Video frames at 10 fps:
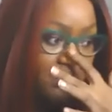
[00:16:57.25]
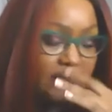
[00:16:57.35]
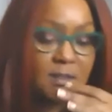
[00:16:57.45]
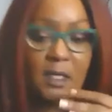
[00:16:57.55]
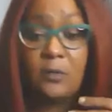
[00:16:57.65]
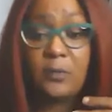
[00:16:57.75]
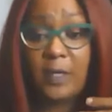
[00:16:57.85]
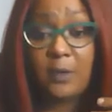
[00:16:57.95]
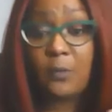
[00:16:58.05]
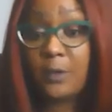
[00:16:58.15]
It's like,
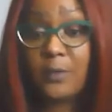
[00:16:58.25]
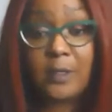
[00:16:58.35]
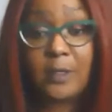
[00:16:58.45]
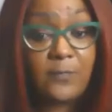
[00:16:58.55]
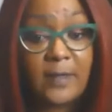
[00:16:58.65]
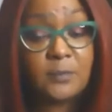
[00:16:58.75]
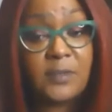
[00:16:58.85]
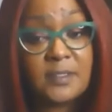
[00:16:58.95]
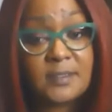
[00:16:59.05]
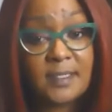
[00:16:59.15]
okay, where do I go find the
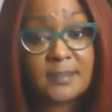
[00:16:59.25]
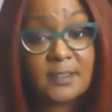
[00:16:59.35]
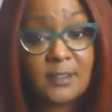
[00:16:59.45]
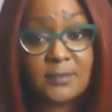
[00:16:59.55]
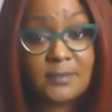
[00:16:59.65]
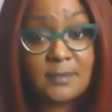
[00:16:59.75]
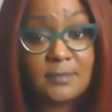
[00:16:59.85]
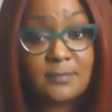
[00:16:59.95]
plus size clothes?